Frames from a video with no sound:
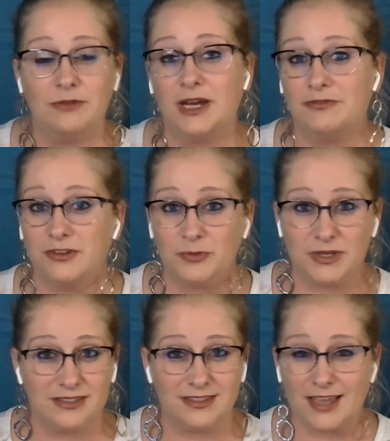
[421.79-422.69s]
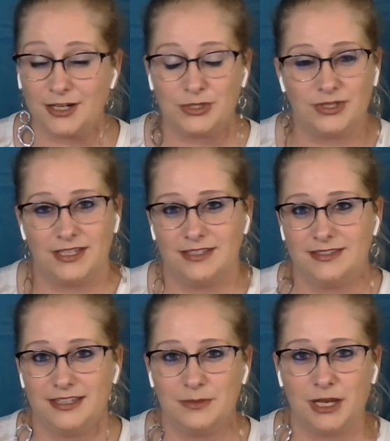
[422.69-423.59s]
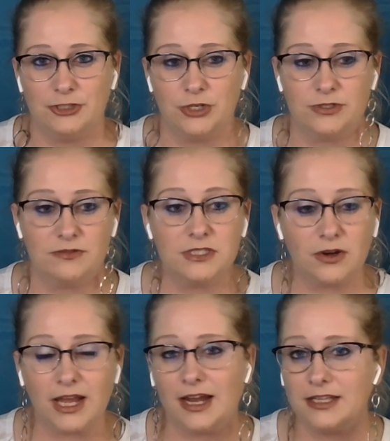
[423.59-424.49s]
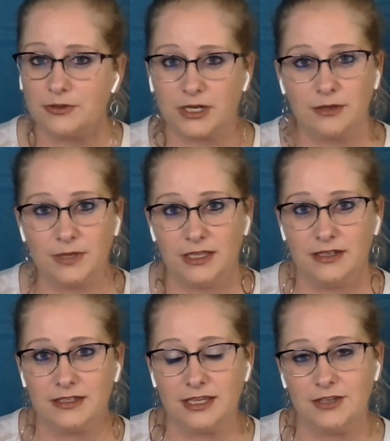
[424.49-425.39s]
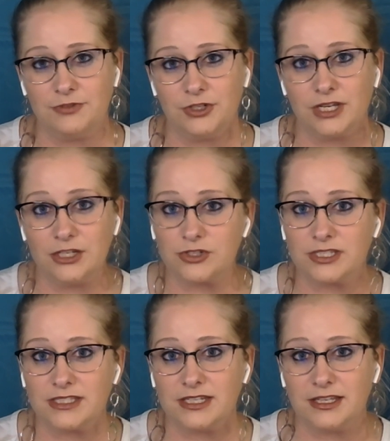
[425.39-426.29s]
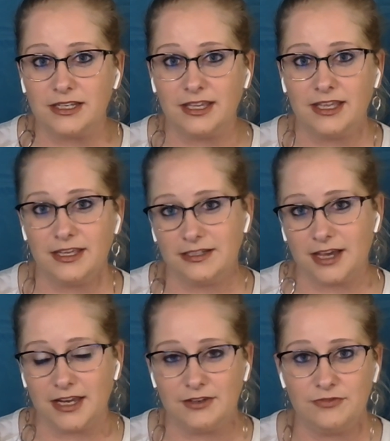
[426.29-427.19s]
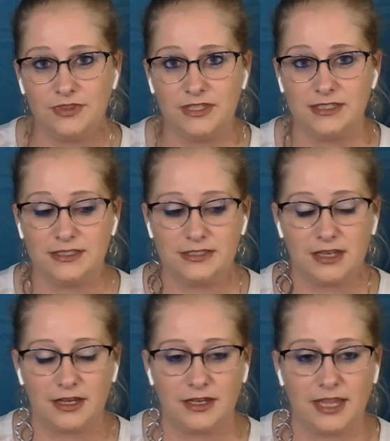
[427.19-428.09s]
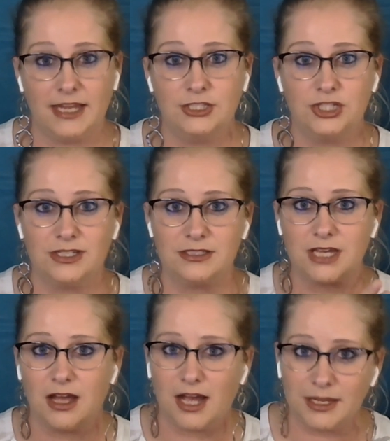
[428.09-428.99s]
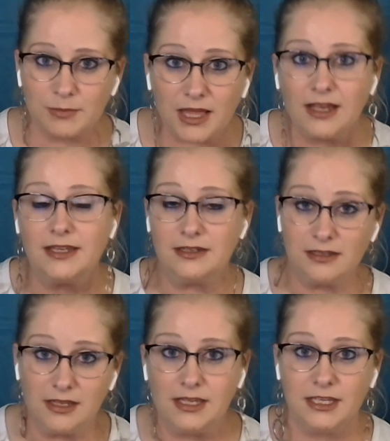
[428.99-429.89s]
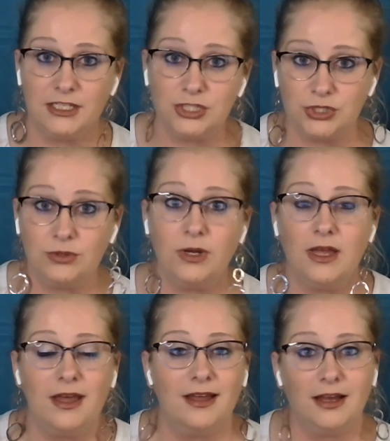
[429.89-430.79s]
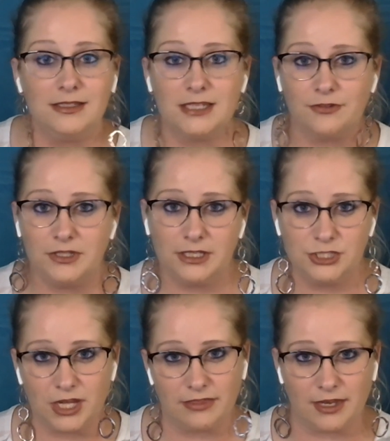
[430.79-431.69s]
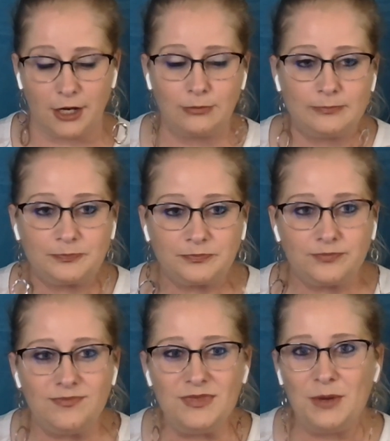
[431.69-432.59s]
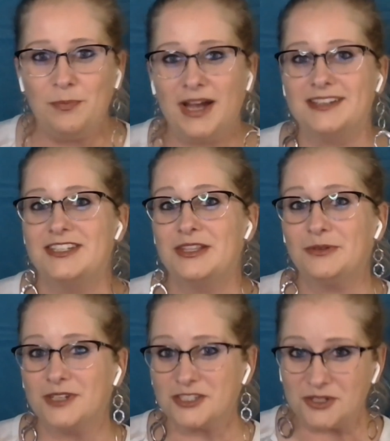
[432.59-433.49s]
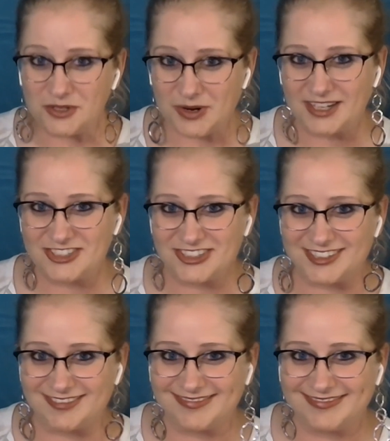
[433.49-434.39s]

of my favorite pieces actually is about Joseph. So I highly recommend, if you're interested in kind of this ancient timeline issue, definitely check that out. But to the original question,